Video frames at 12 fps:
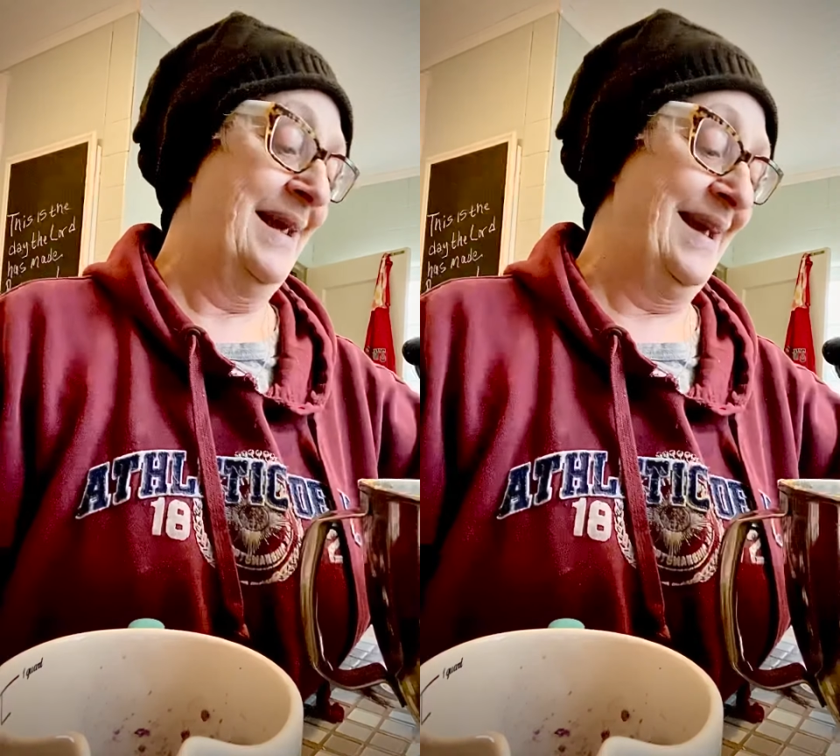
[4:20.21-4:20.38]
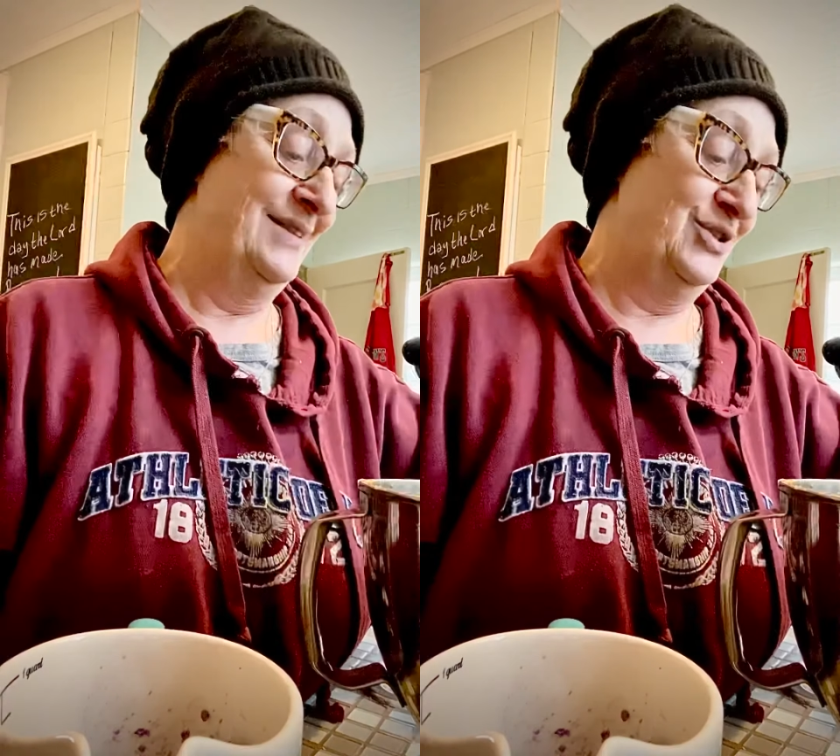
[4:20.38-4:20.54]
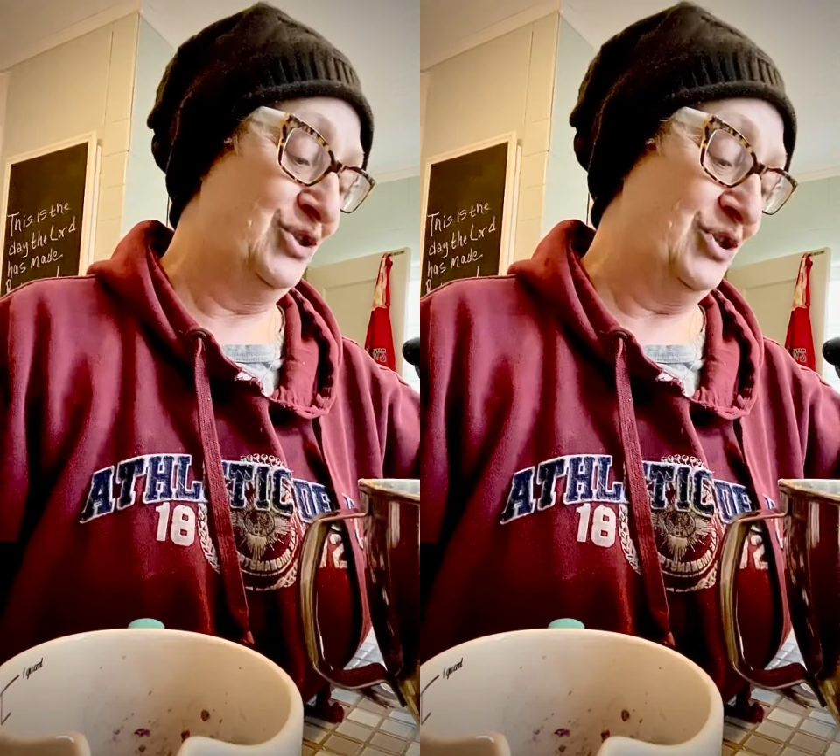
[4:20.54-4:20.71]

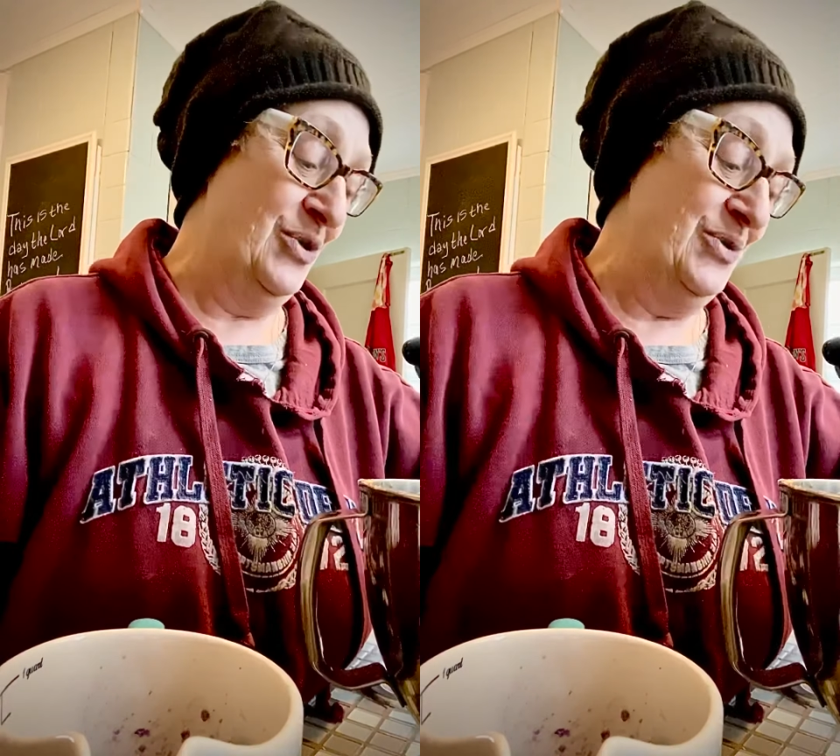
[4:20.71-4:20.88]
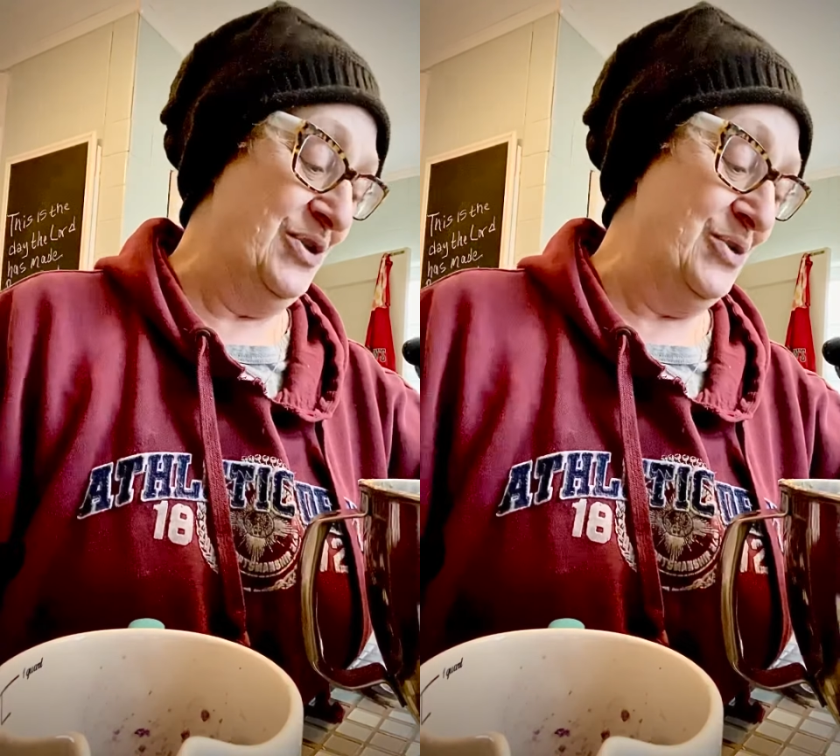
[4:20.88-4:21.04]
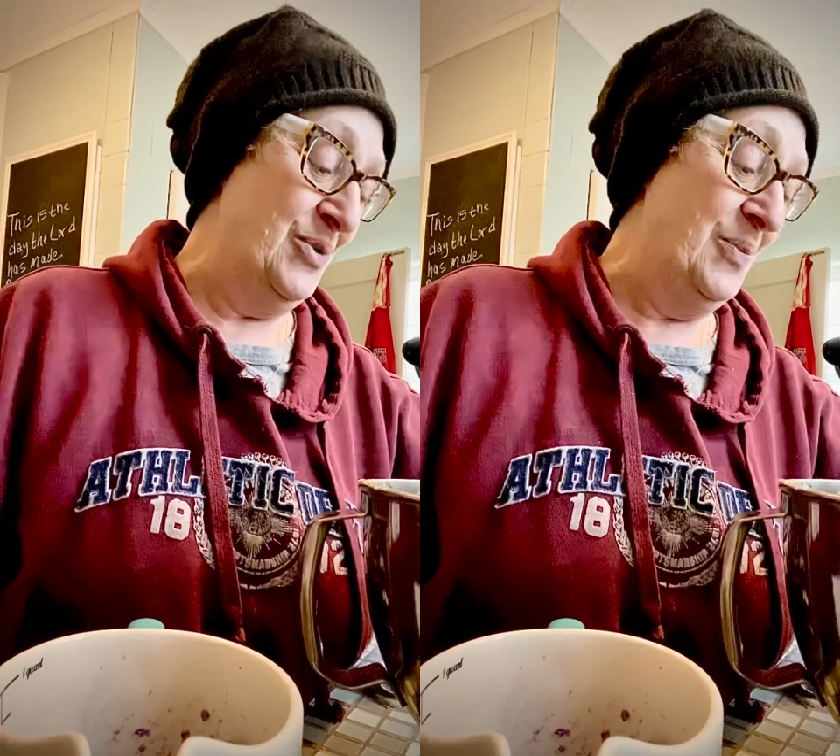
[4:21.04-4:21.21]
and show
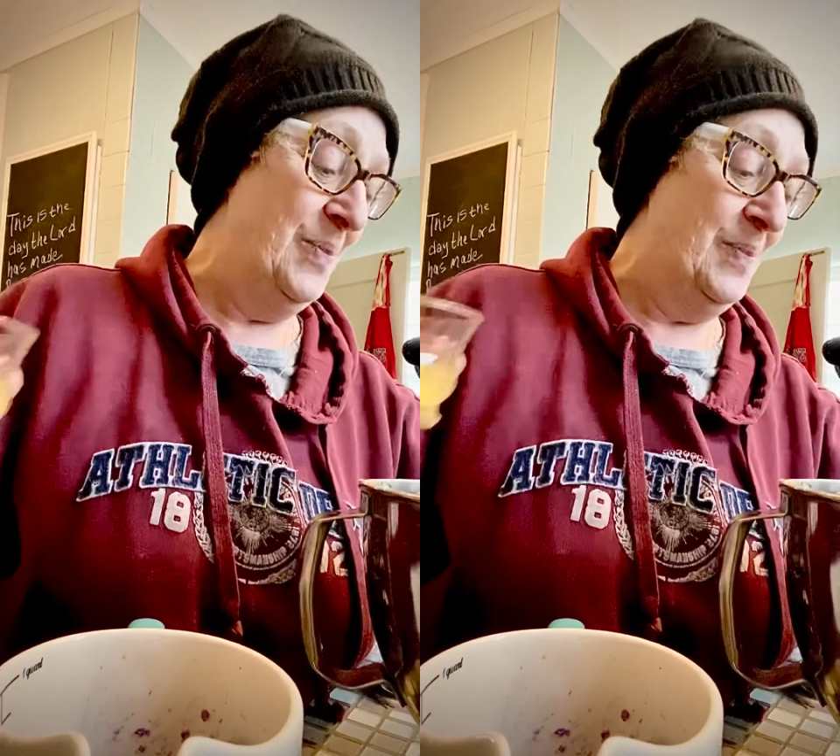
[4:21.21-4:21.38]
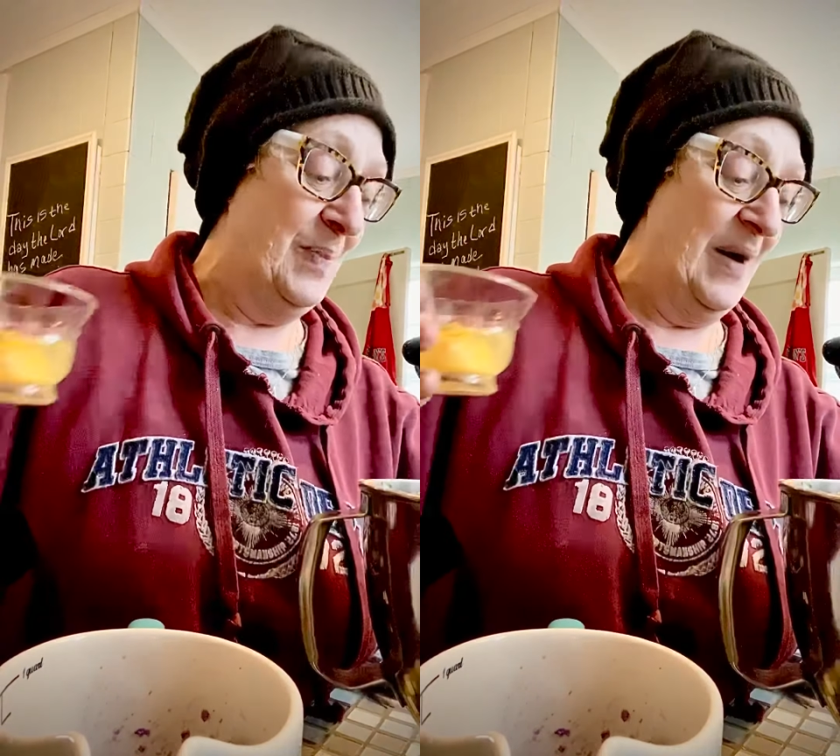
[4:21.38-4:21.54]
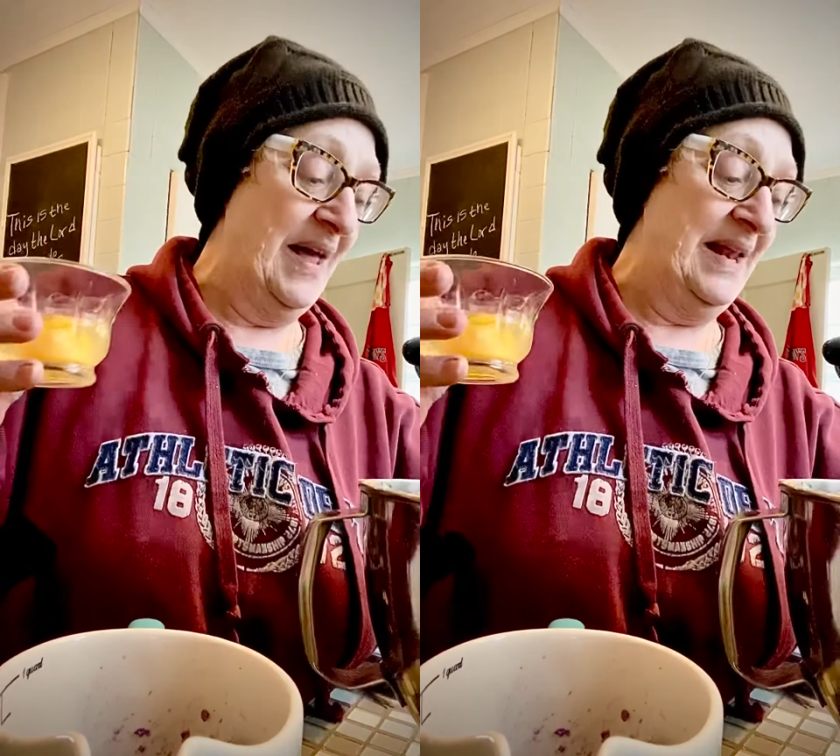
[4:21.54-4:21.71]
you,
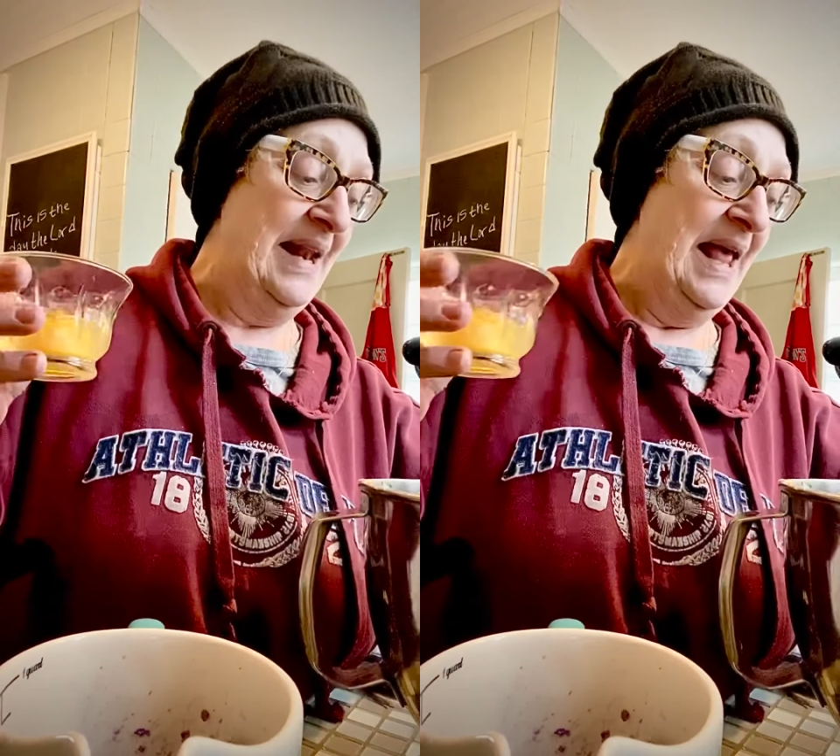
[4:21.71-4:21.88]
but